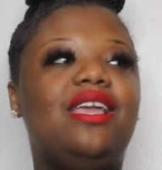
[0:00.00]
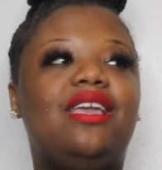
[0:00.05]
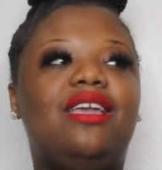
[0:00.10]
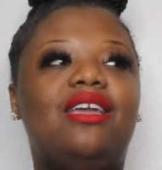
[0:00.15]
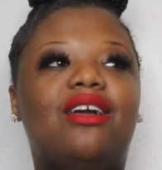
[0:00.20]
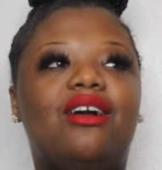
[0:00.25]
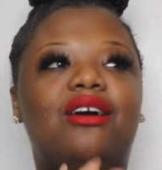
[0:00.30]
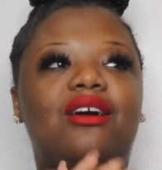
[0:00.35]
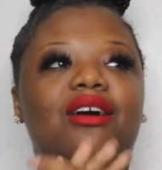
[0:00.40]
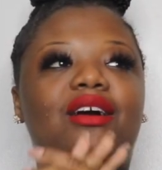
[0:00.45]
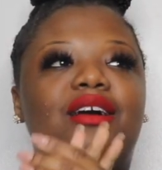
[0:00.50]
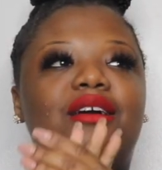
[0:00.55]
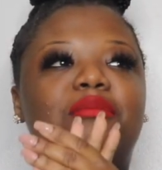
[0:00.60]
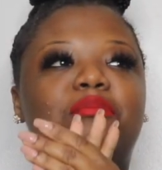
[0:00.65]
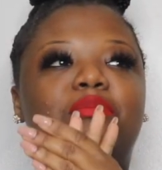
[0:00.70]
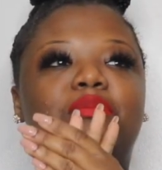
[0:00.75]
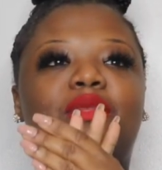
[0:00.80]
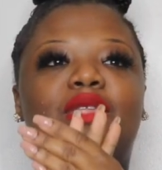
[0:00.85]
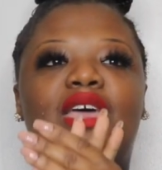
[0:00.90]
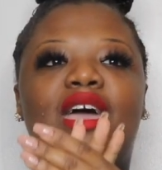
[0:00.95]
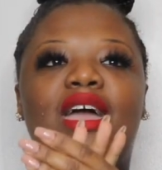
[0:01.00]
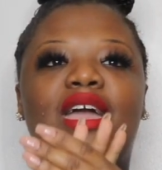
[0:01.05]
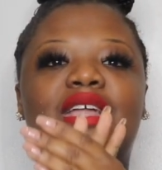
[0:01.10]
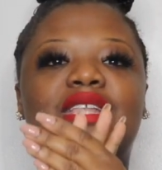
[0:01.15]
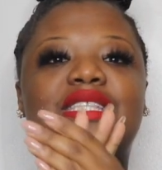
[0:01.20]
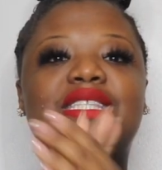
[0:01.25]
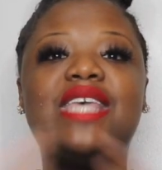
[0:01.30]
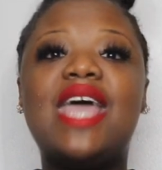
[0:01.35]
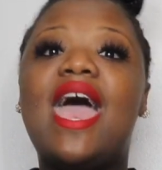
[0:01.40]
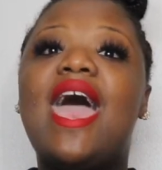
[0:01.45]
your
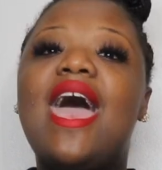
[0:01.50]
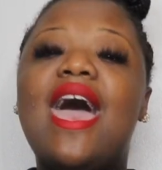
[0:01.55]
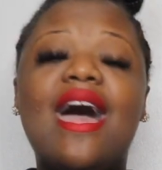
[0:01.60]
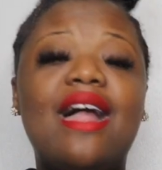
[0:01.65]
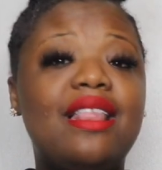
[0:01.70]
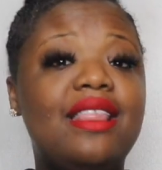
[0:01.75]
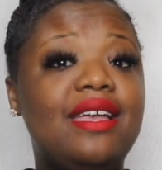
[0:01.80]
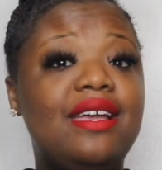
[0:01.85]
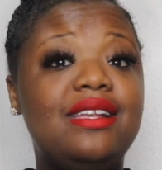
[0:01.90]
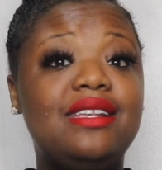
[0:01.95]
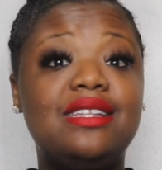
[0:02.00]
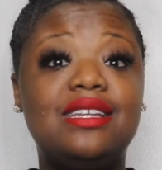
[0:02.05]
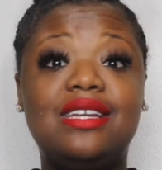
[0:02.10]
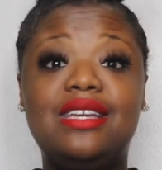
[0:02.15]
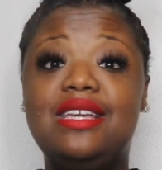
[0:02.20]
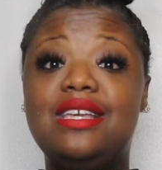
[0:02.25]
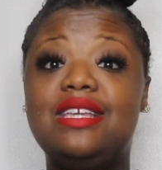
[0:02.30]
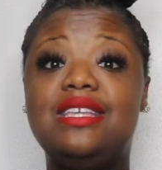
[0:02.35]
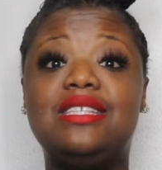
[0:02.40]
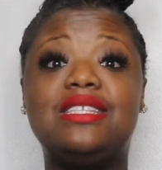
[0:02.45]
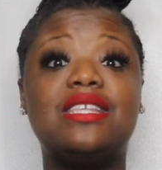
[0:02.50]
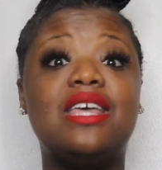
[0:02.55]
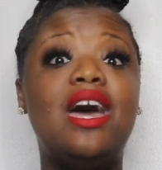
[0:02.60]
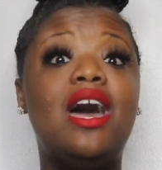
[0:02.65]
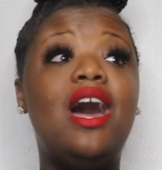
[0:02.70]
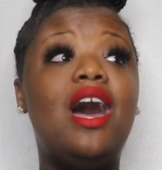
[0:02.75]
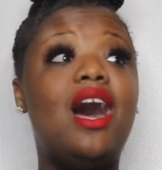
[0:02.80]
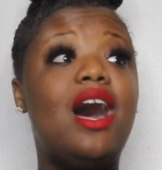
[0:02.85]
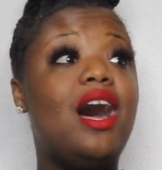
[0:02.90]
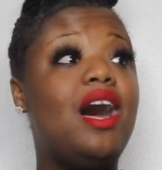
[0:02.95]
talent is
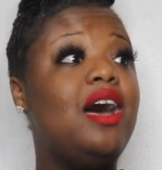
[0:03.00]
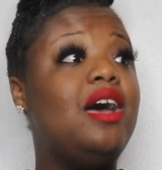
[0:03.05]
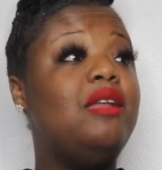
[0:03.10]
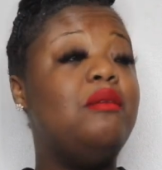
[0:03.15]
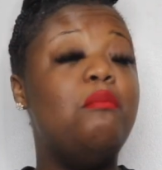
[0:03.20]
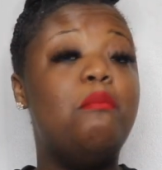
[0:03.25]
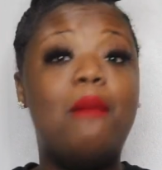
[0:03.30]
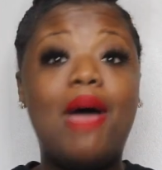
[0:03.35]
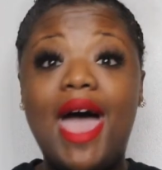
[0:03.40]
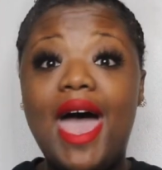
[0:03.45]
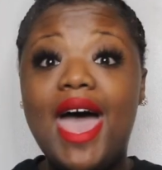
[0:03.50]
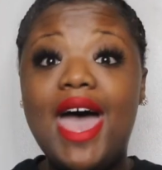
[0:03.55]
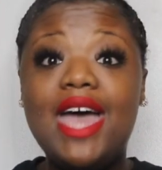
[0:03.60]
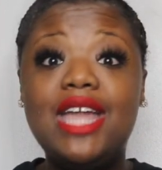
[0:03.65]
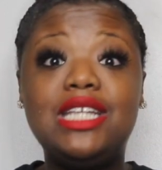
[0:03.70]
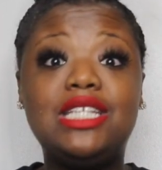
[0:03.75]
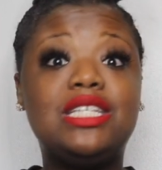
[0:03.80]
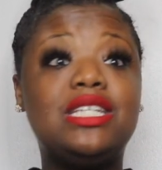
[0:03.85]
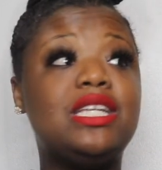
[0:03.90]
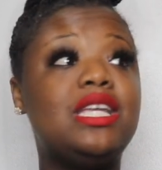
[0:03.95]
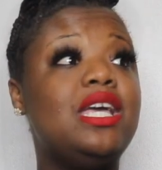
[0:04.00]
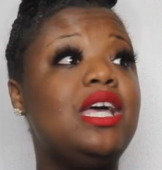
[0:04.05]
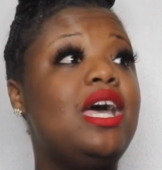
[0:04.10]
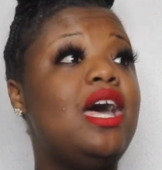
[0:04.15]
unmatched.